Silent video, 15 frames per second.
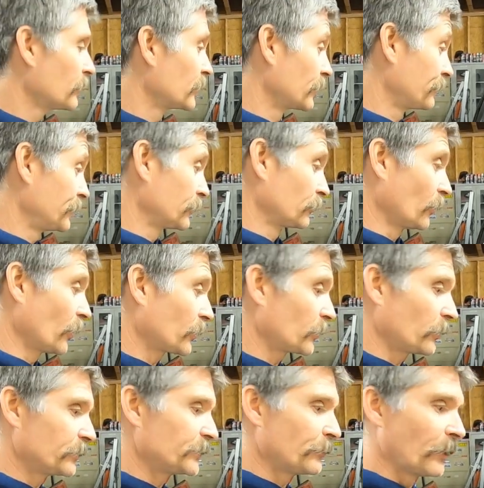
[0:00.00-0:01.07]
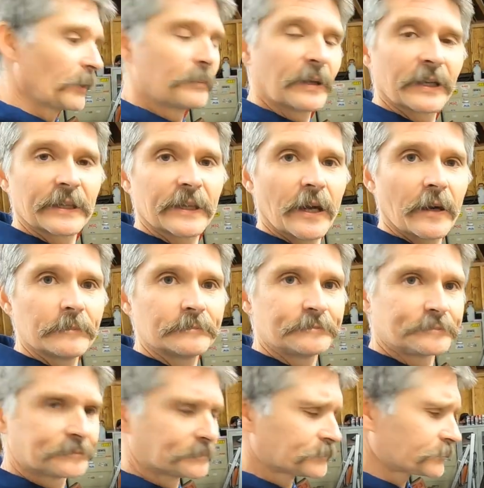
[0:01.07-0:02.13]
but if you're local and you want to pick it
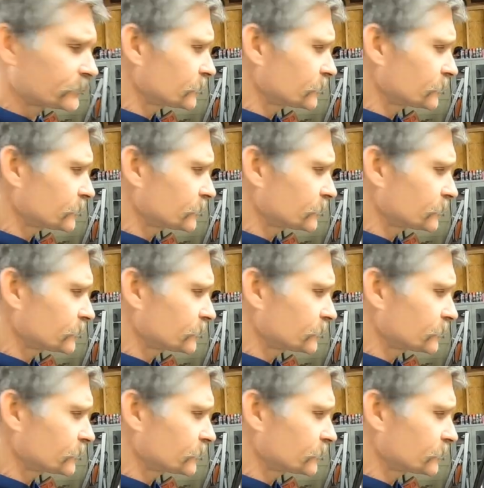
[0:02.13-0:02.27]
up,